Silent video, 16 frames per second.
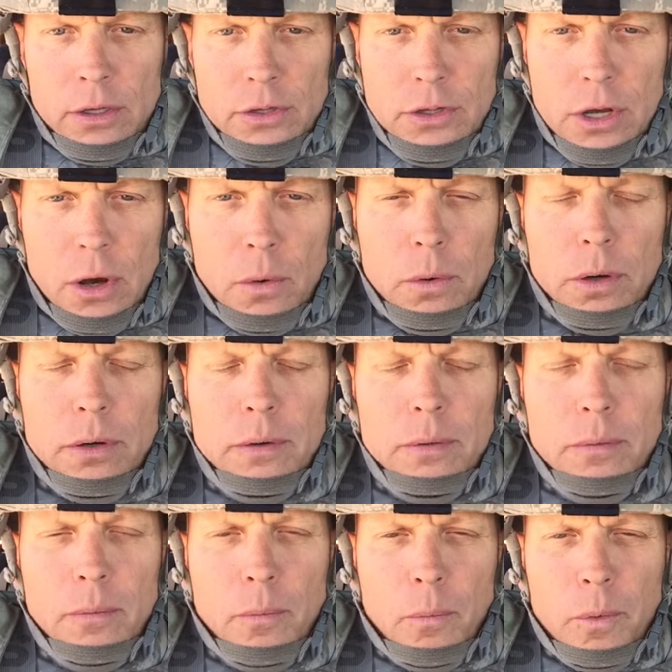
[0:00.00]
So
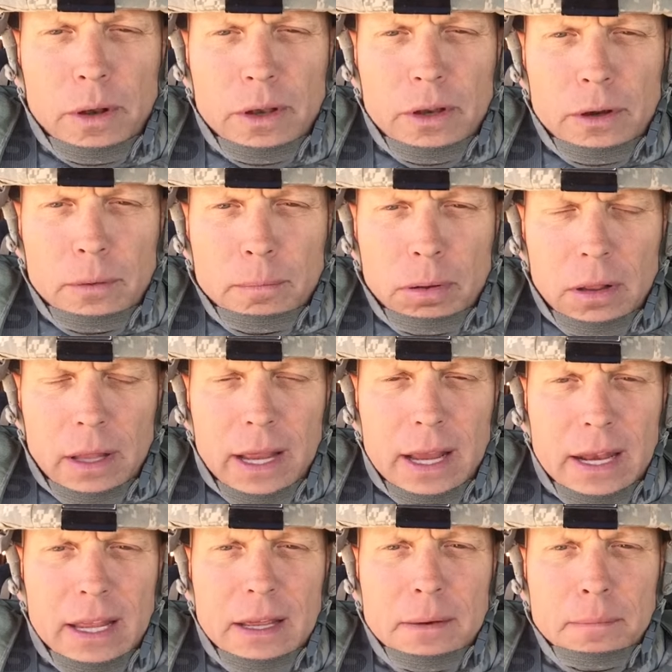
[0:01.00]
when you're
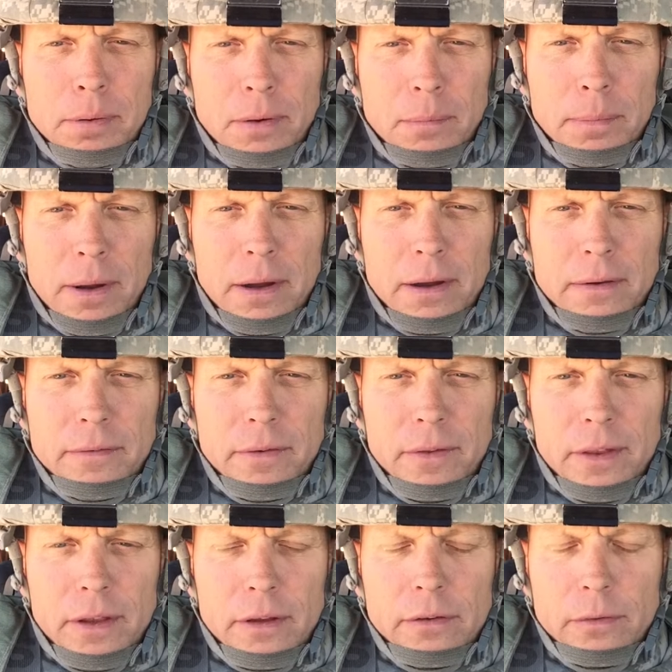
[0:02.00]
planning and preparing for
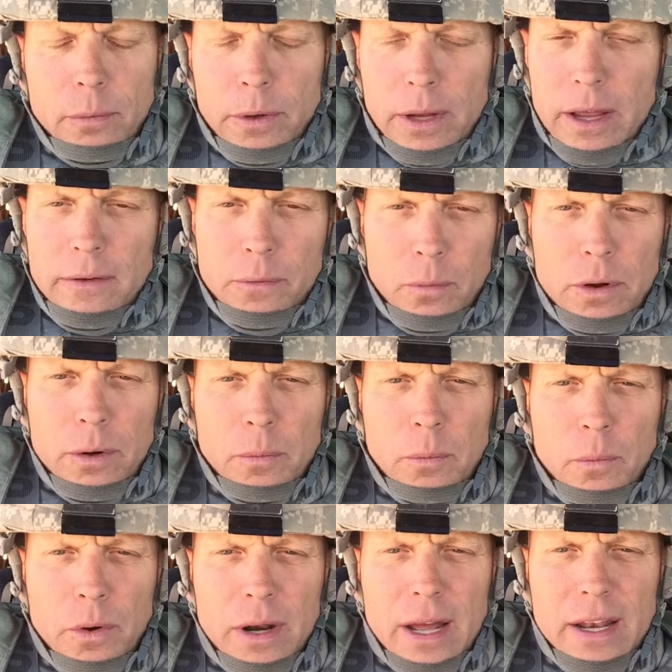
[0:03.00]
this, we have
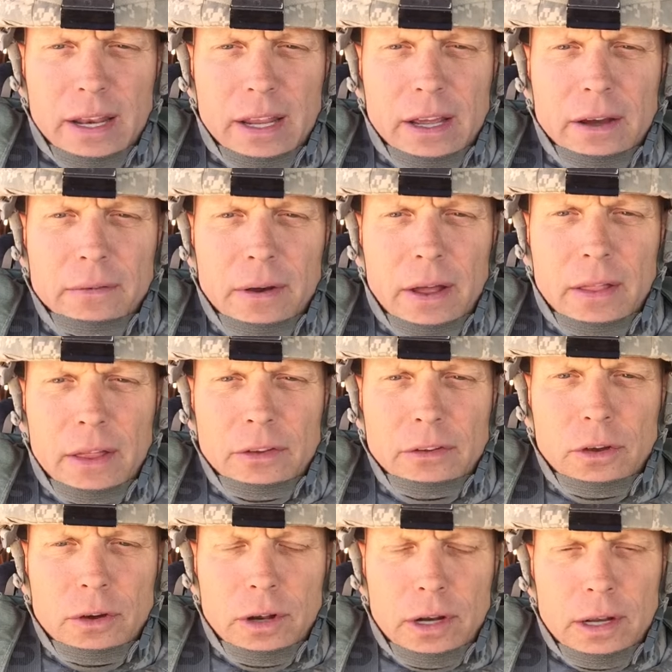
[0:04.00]
one idea of how that's
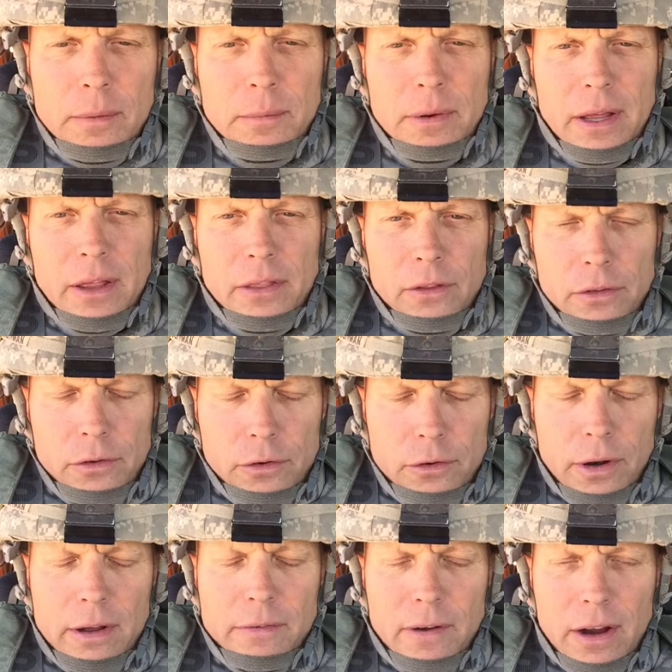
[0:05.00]
all going to come together, the
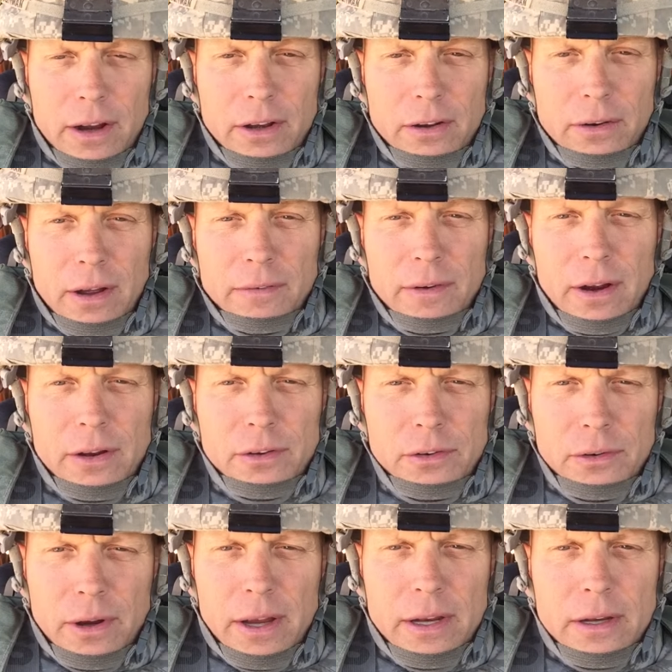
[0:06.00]
direct fire, indirect fire, and
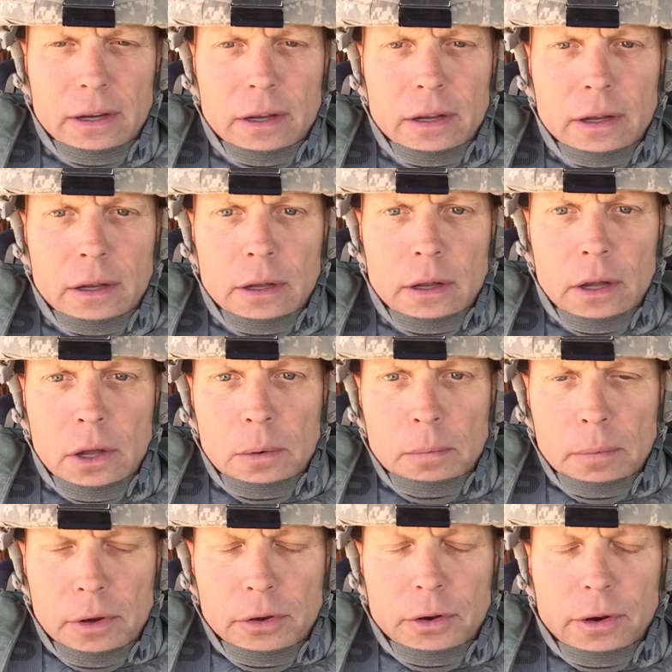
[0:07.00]
terrain.
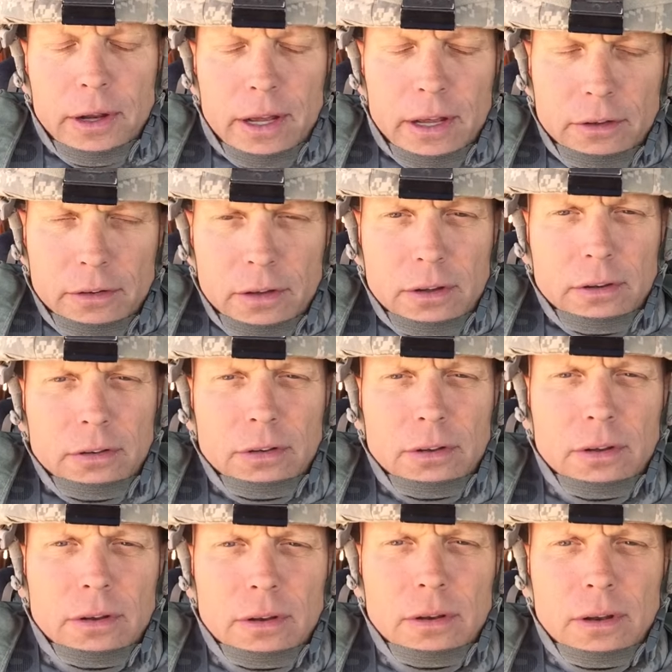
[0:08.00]
But during
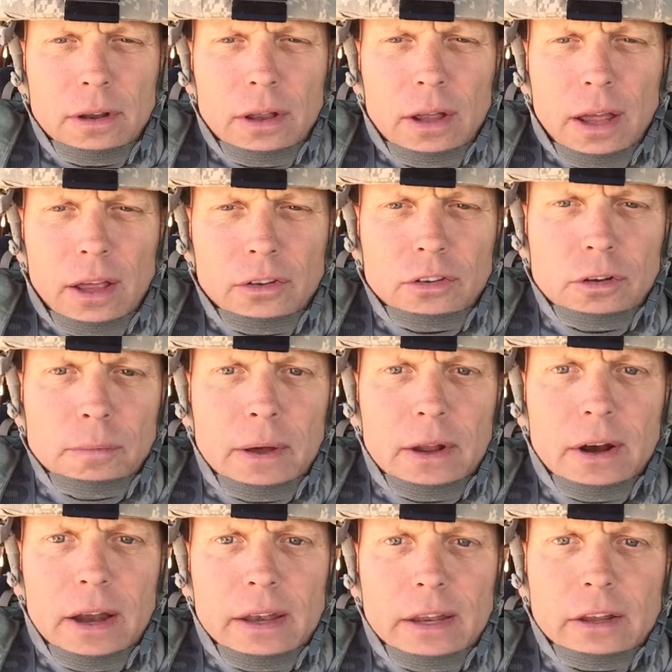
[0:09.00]
execution, as a
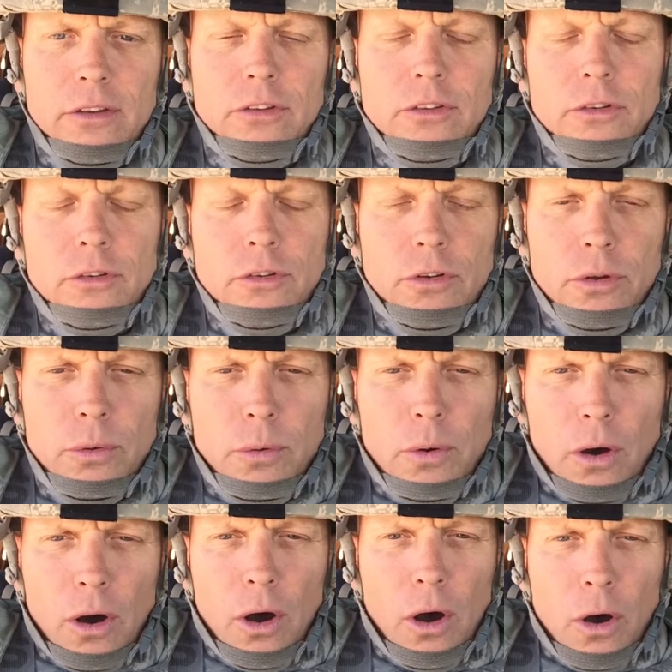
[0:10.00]
commander, I need you to
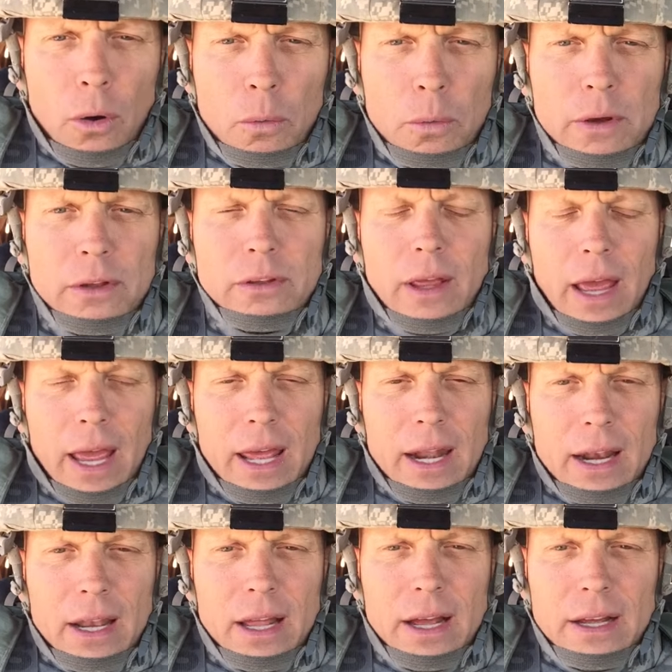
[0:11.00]
always
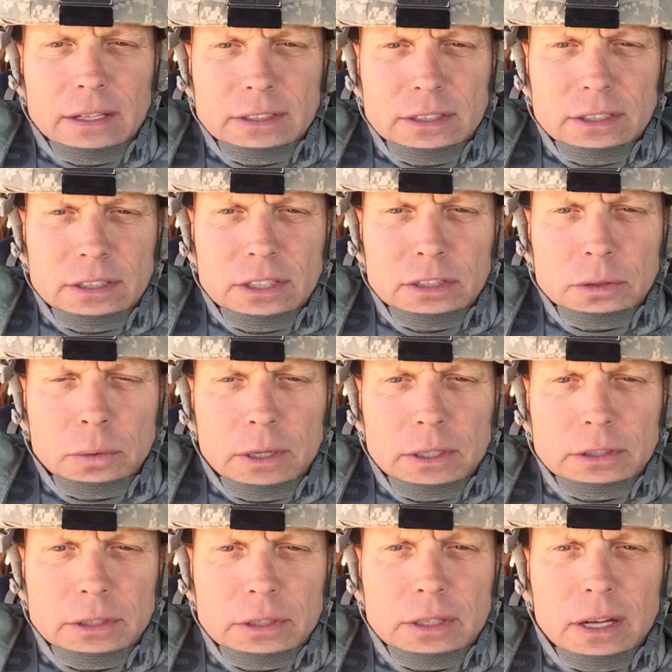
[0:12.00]
analyze the
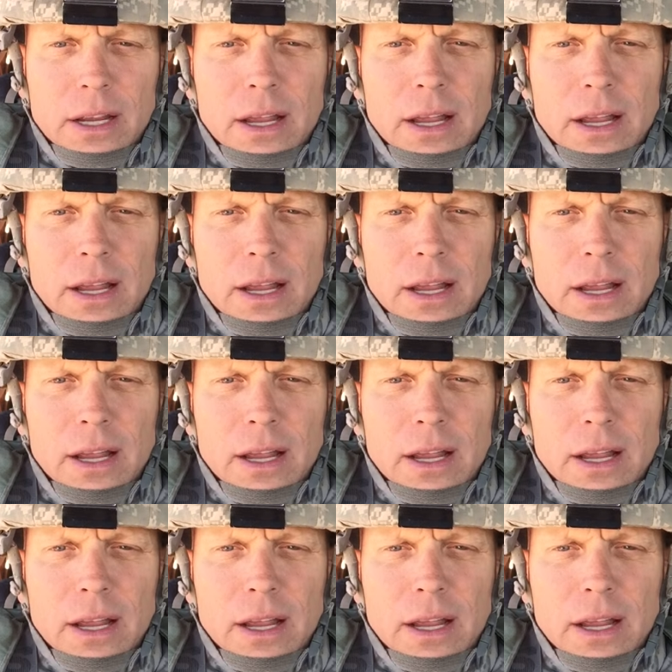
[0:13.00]
situation